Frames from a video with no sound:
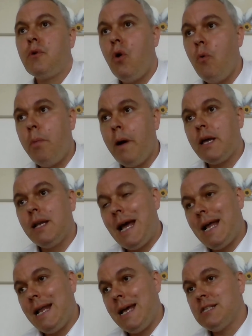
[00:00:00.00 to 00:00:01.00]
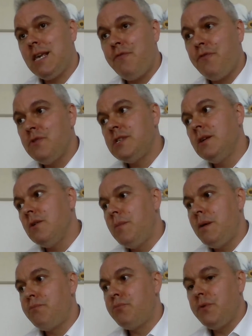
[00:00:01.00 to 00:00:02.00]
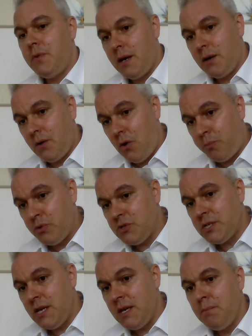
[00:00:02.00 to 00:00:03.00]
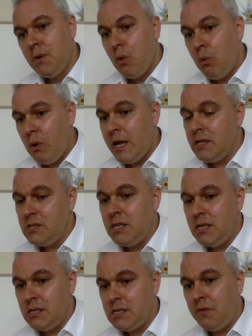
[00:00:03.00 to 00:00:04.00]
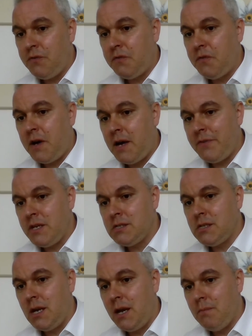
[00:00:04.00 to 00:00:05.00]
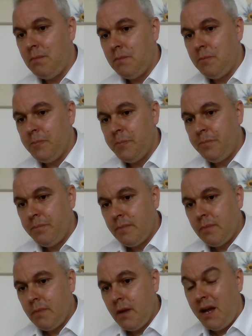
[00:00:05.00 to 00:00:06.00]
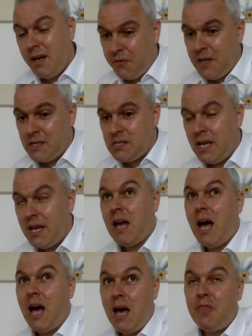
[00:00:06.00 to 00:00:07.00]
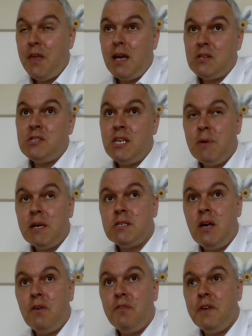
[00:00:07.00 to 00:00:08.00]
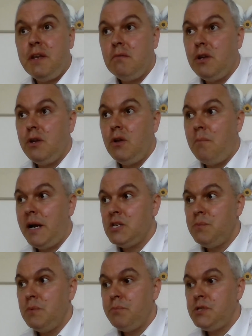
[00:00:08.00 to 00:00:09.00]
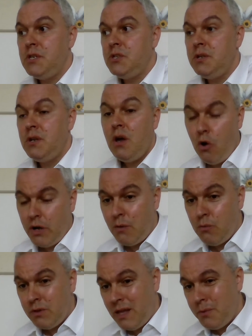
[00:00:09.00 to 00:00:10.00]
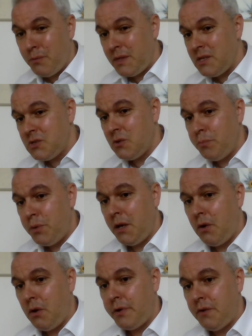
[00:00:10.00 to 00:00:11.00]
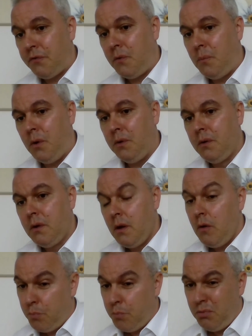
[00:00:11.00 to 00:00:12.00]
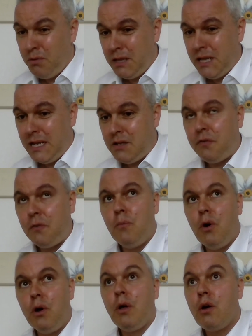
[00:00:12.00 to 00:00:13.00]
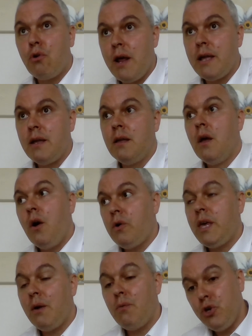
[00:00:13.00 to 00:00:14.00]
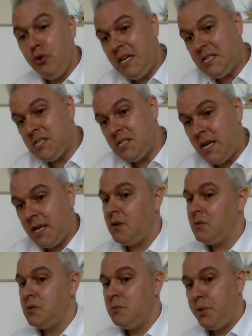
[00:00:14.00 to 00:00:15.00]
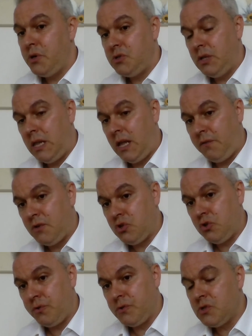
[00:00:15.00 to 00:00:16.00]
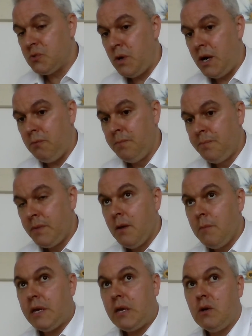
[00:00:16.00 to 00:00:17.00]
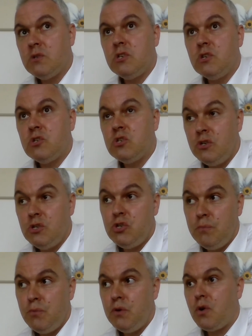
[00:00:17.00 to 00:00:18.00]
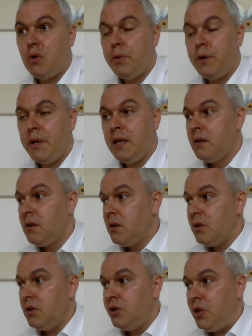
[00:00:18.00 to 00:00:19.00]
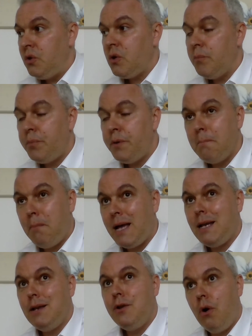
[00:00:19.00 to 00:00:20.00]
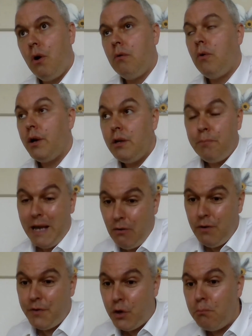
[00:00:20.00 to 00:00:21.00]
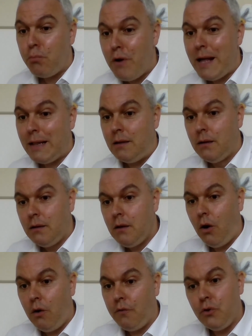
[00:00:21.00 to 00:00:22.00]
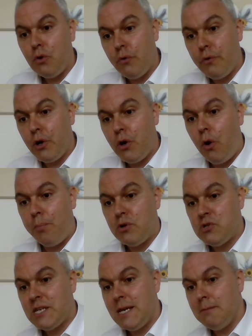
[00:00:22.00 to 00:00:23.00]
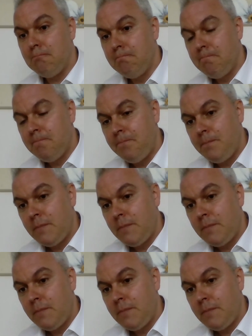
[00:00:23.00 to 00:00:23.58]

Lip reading: go back and ask every single member of that corporate scheme, where do you see yourself in 5 years' time? And if they say, I think I see myself in, you know, a management position, okay, would that be with this company or a different one? Probably a different one. Great. Okay, well, you need to take out some personal life insurance as well, because as soon as you move company, your new company might not, well, you'll be out of the umbrella of your current corporate scheme.